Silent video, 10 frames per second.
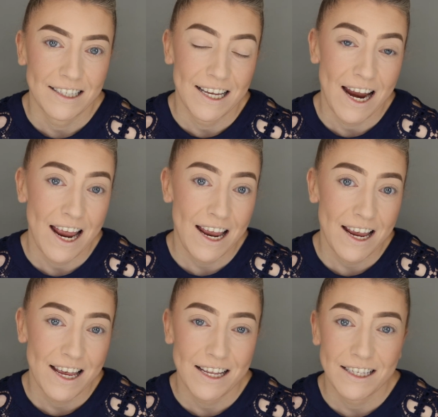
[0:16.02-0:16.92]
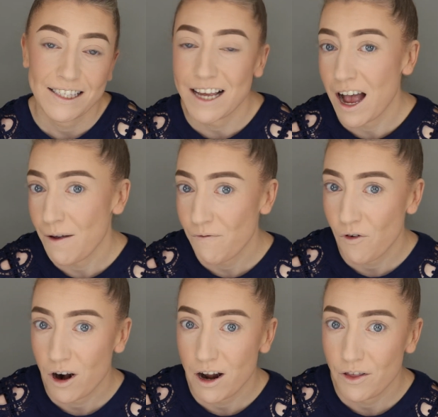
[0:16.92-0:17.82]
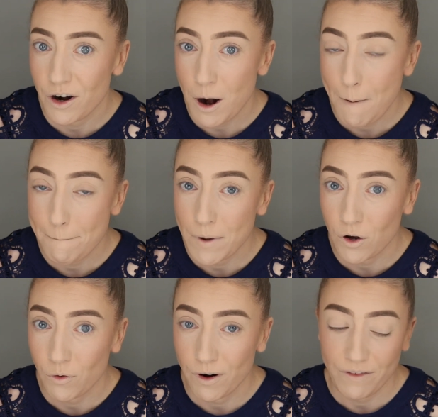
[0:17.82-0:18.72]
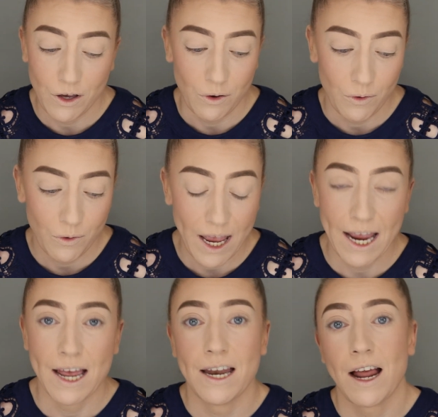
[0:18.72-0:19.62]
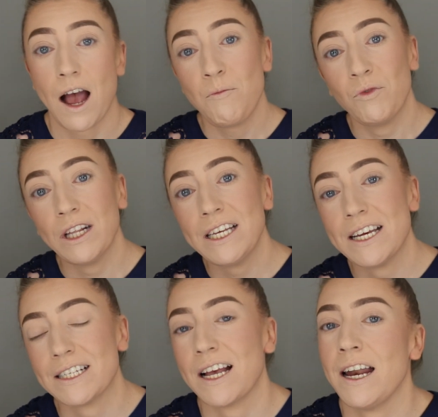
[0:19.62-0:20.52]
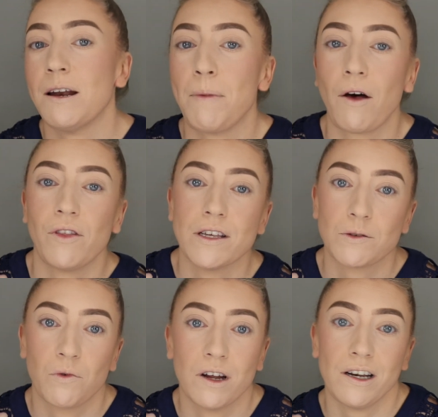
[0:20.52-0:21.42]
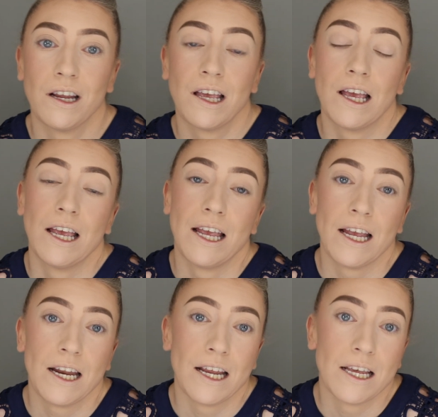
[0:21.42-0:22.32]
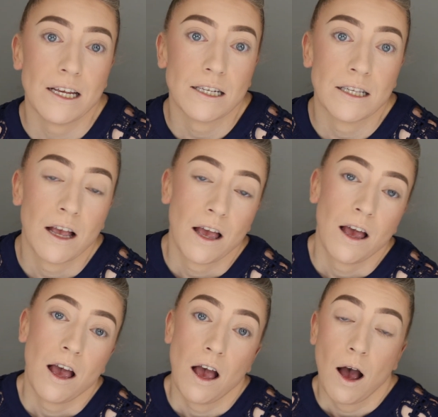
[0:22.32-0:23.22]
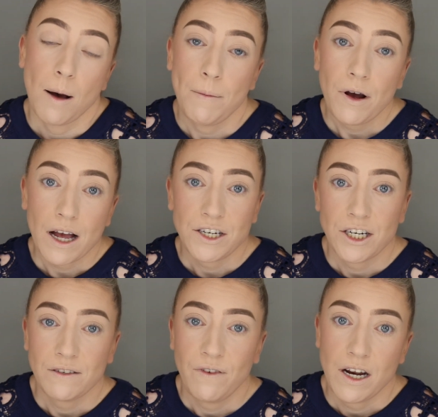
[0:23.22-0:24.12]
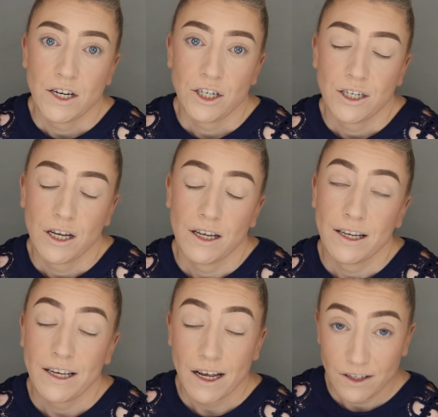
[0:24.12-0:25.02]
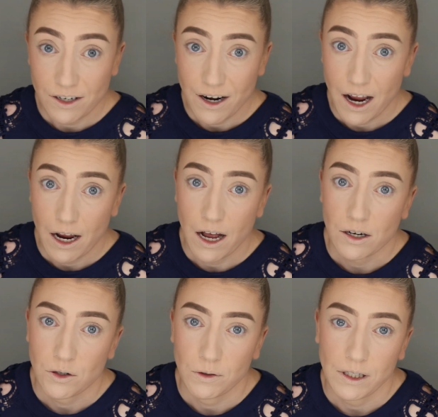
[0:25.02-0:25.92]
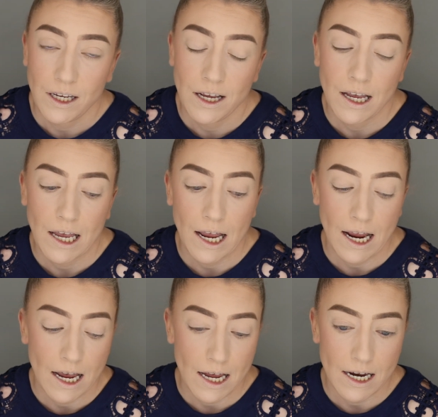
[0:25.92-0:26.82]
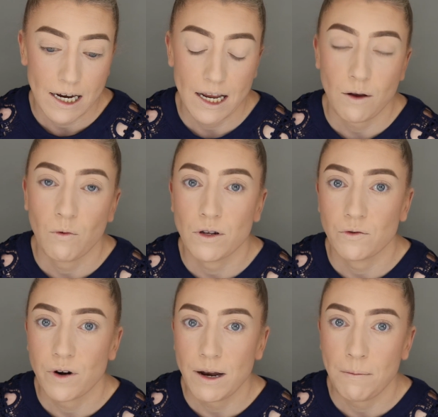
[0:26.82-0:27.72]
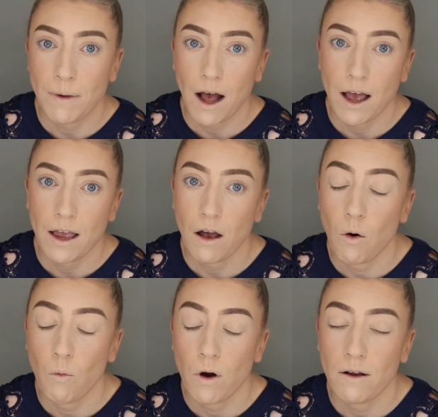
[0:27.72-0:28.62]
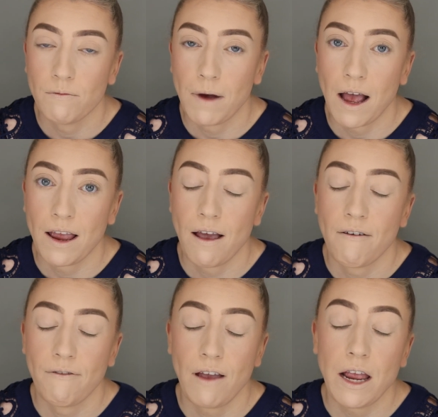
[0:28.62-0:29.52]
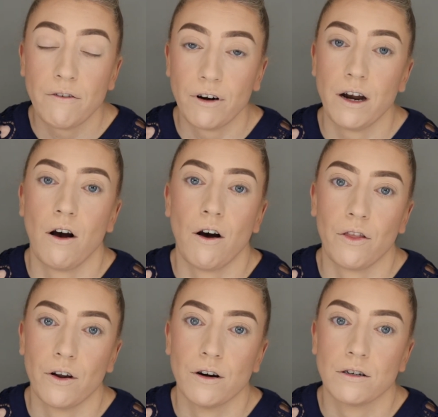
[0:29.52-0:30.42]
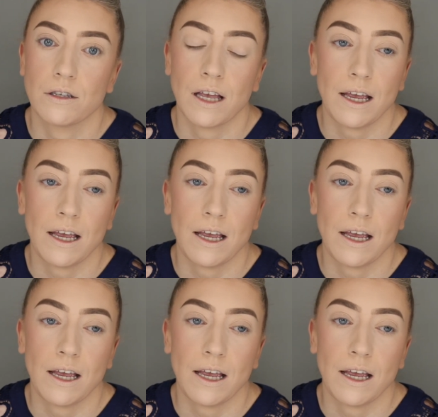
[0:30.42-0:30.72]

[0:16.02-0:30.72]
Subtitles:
today it's time for another book review and I'm really excited about this one. It is a book I just finished yesterday actually, and it was written by one of my favorite authors.